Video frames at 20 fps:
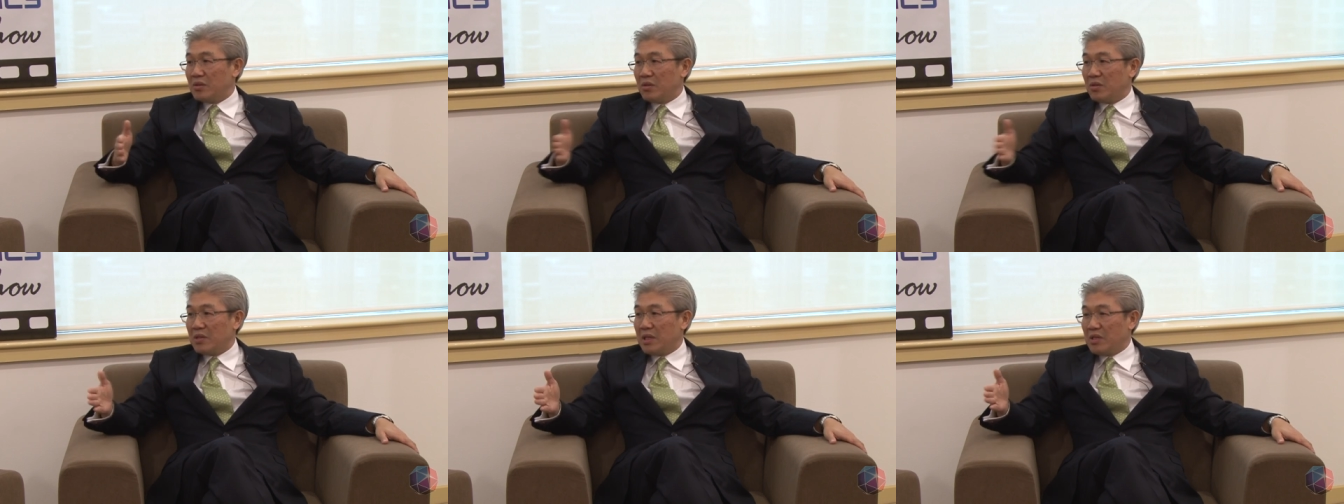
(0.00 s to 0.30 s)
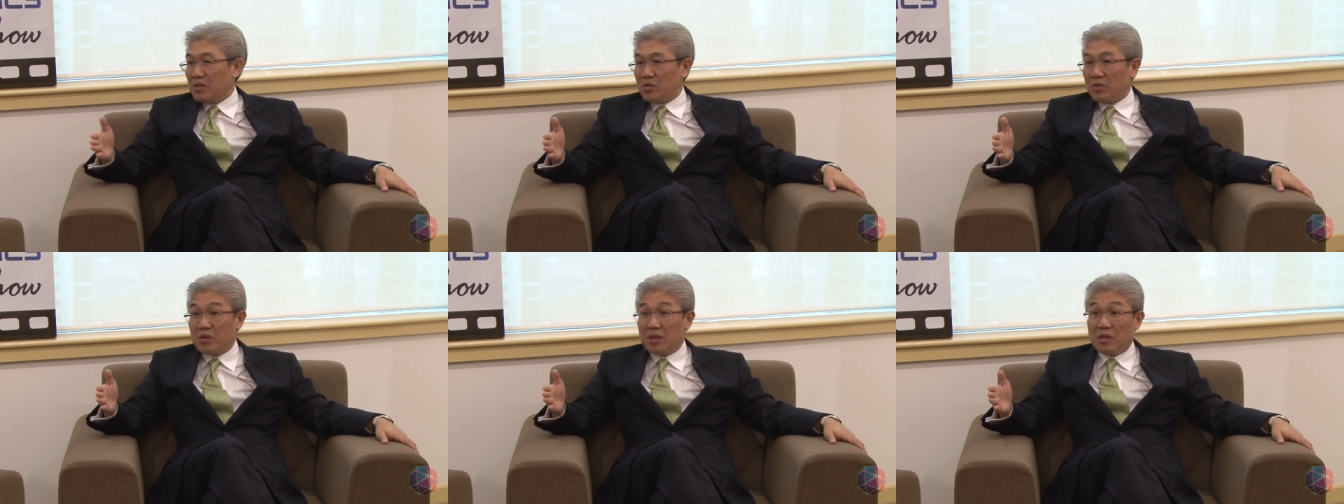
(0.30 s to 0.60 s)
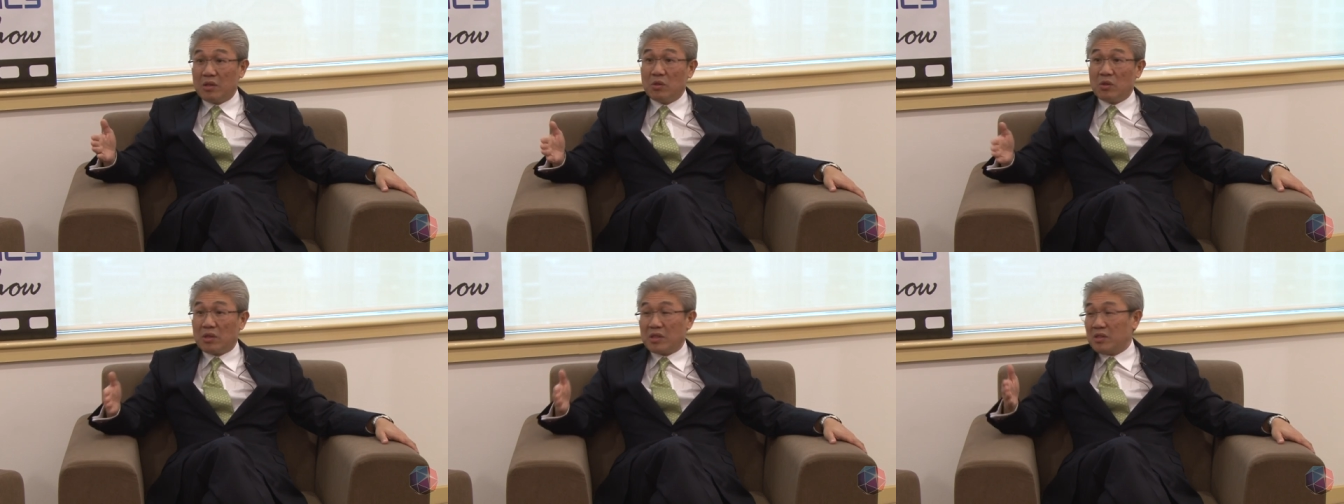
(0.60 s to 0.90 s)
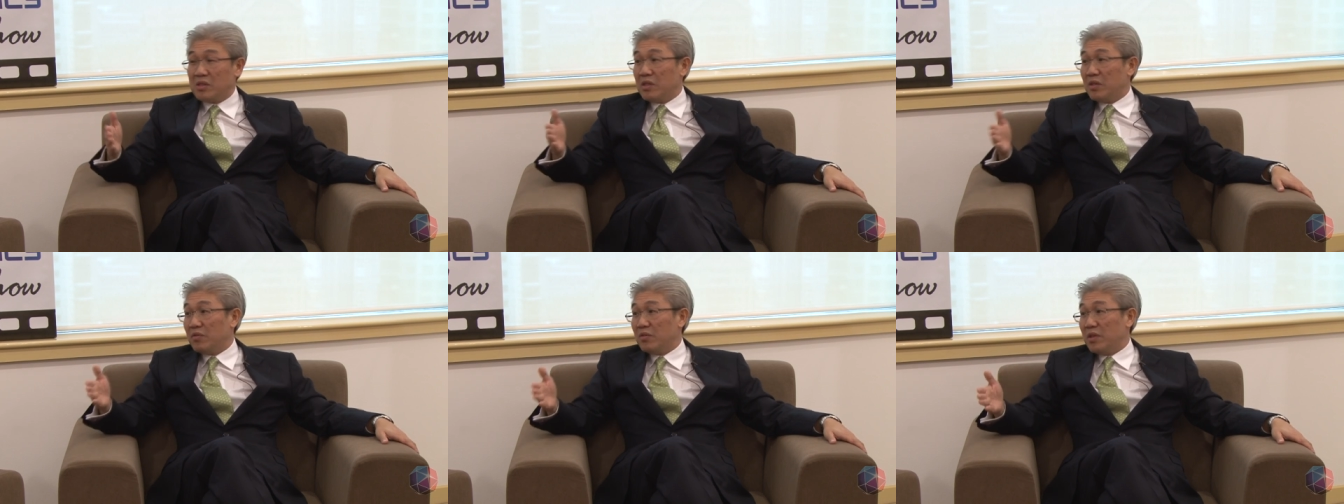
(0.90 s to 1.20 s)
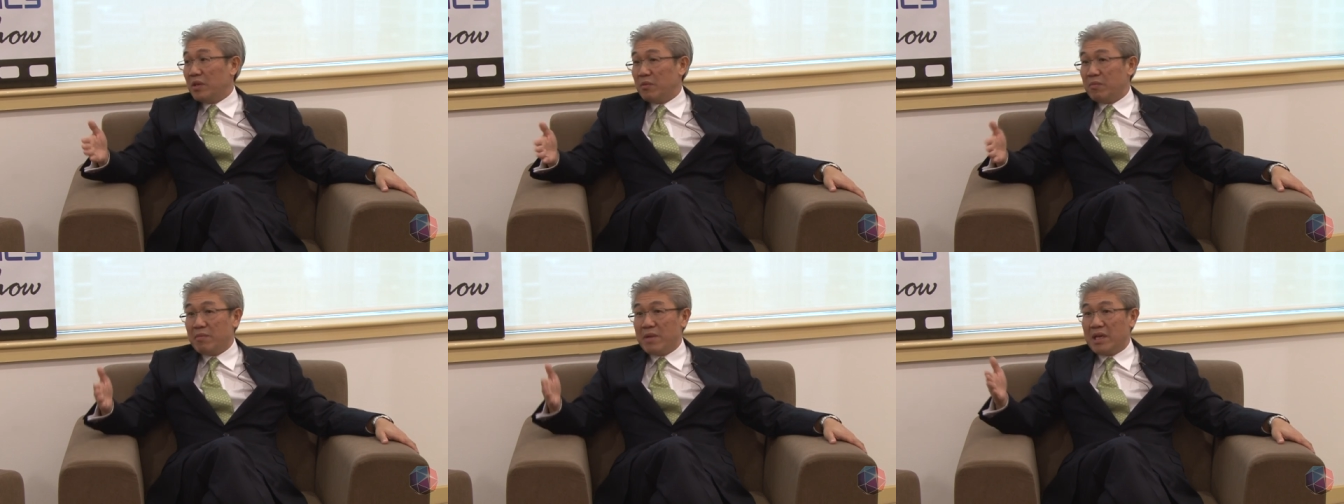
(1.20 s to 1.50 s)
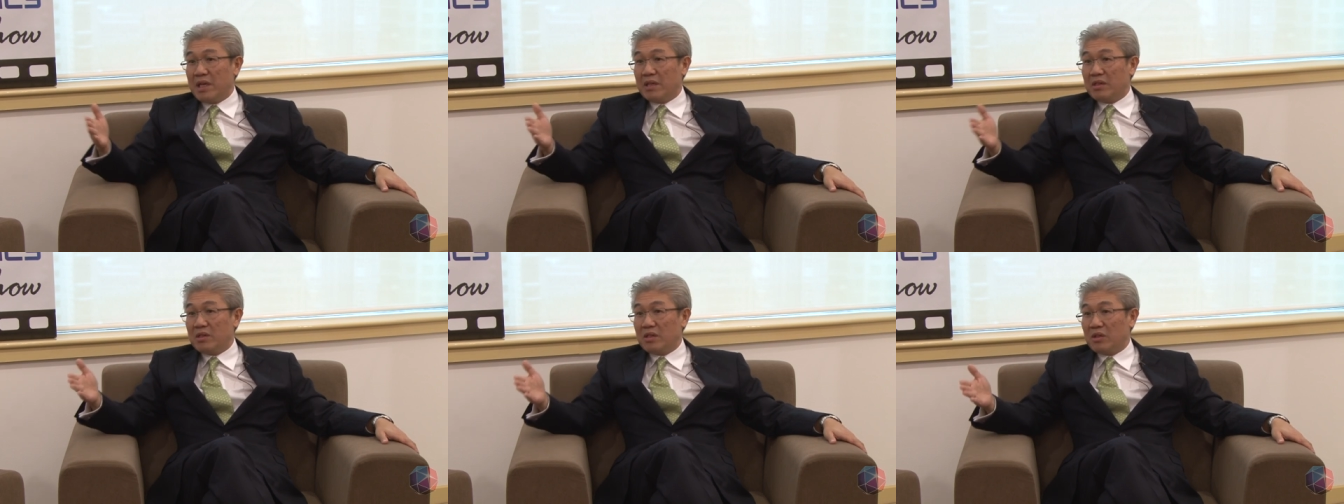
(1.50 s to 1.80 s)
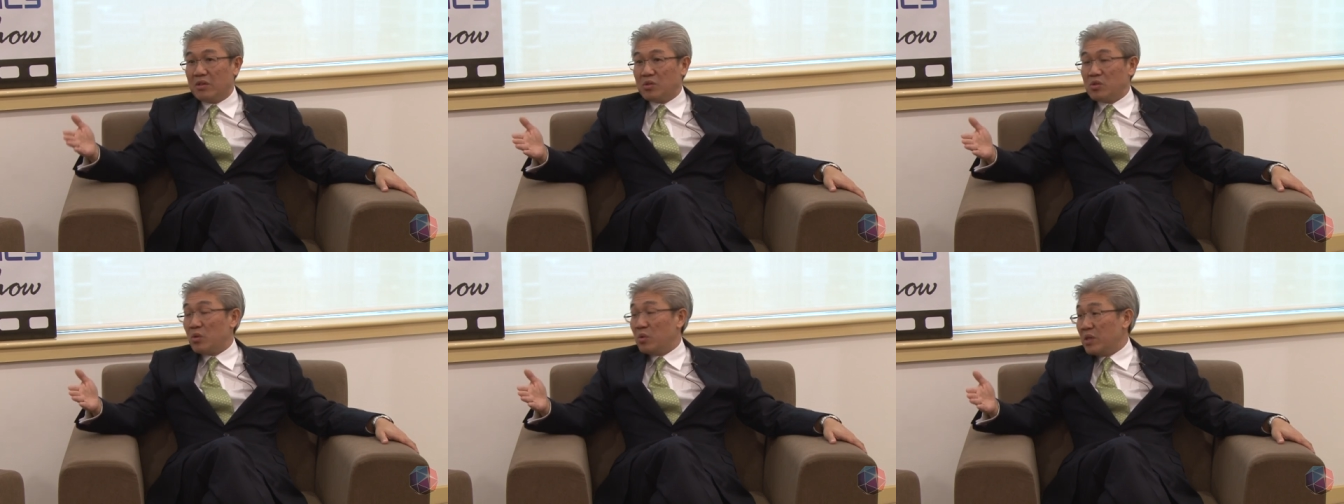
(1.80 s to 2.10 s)
and all that, so they look as if they've made it, you
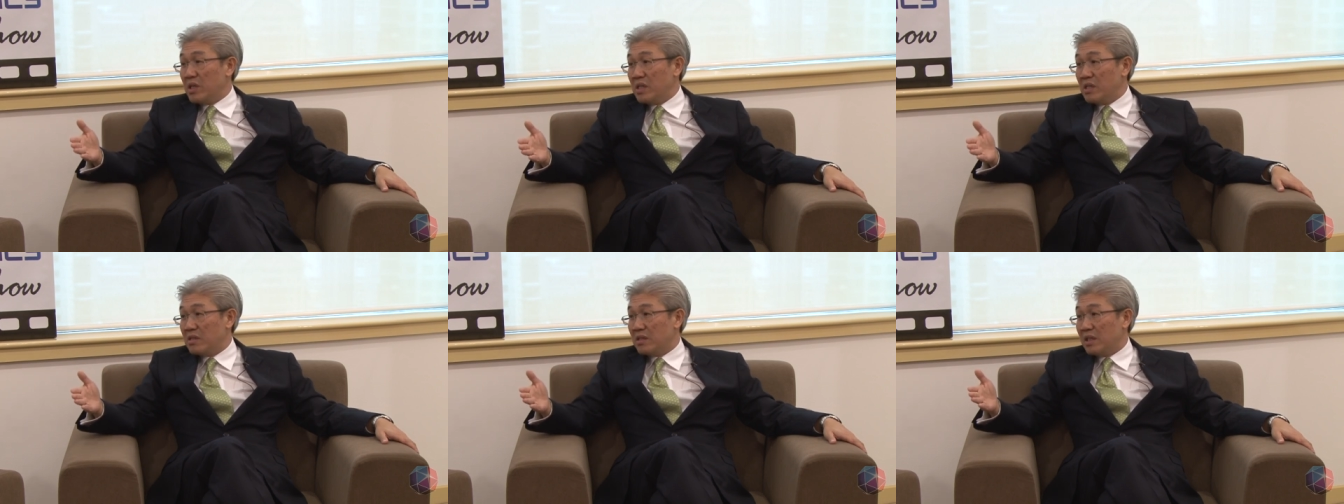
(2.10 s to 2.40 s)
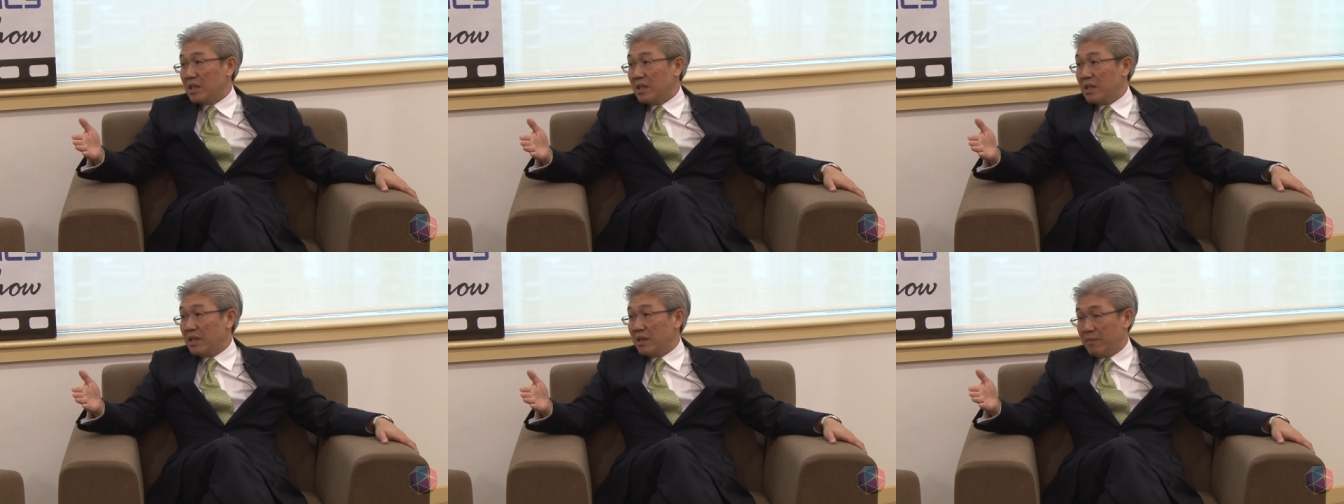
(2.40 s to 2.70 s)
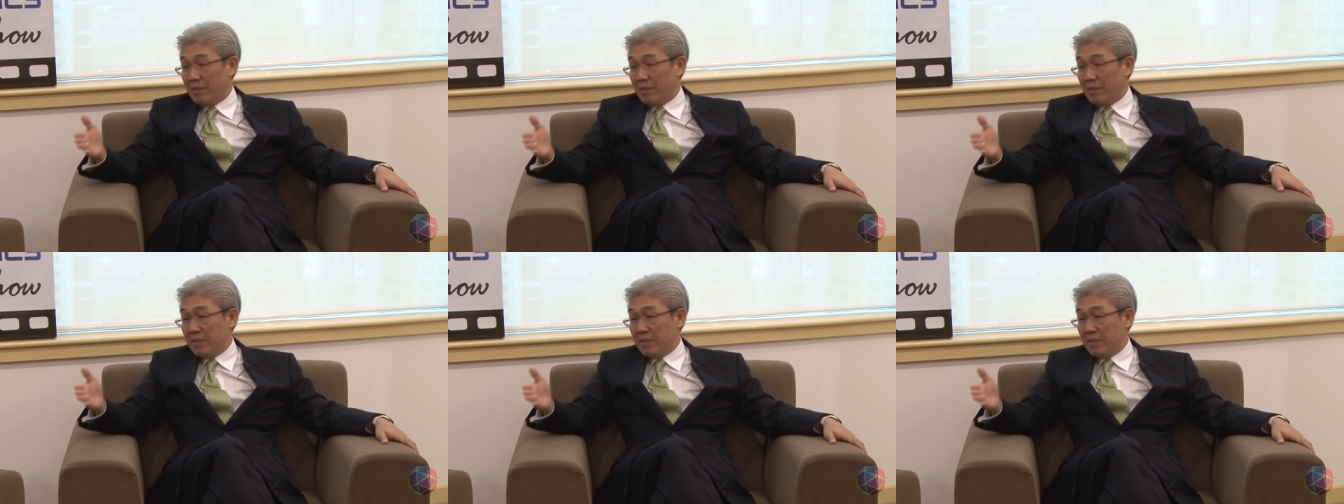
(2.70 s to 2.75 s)
know, so easily.